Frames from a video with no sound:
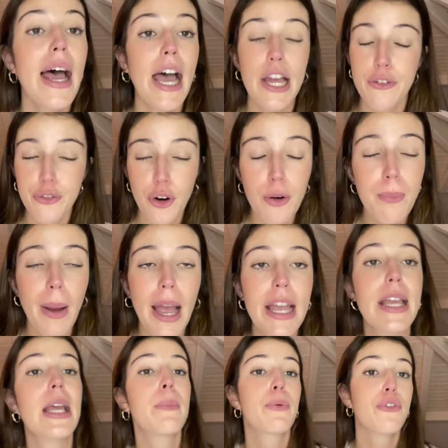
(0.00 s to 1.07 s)
And for
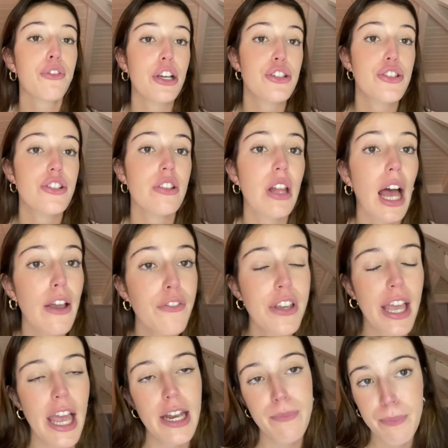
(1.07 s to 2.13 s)
my professional life
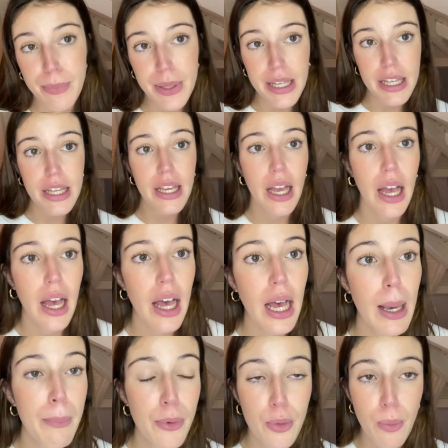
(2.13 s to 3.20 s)
can be
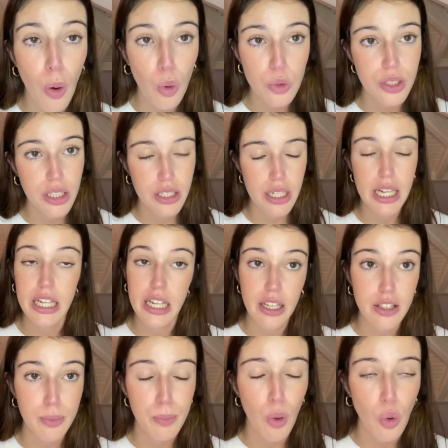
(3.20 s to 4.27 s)
promoted in
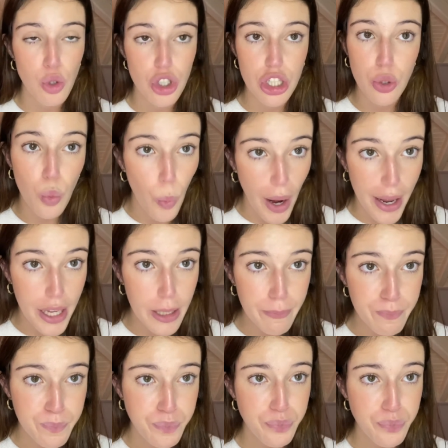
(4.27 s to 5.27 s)
explosion way,